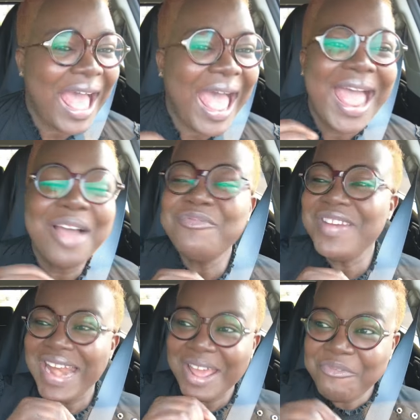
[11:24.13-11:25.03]
I have
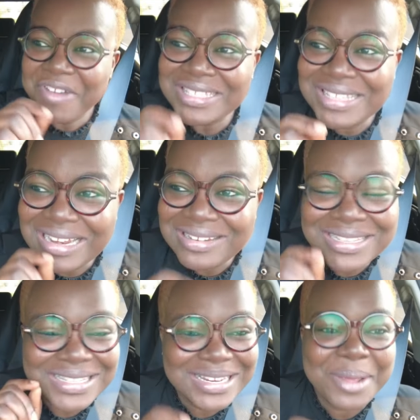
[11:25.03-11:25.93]
never said
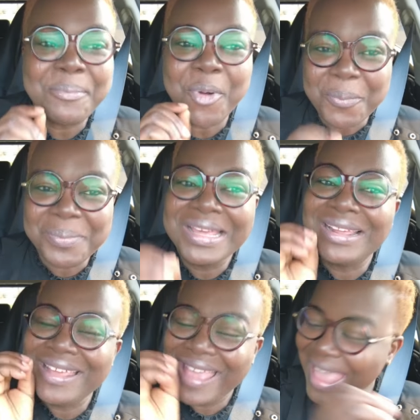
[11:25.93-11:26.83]
this thing
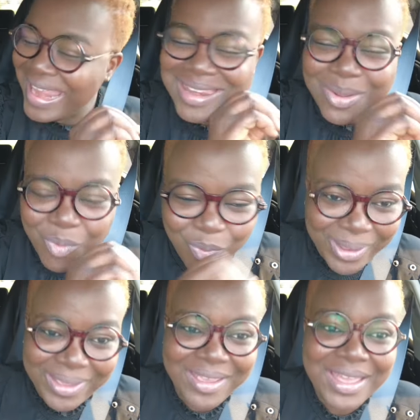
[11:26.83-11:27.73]
publicly
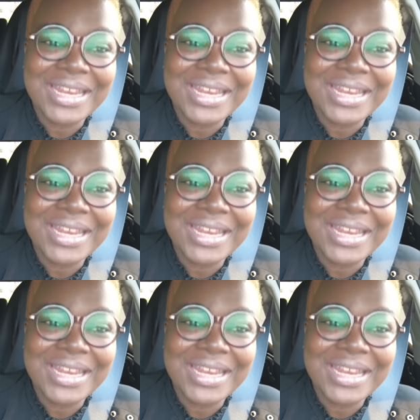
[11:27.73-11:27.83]
anyway.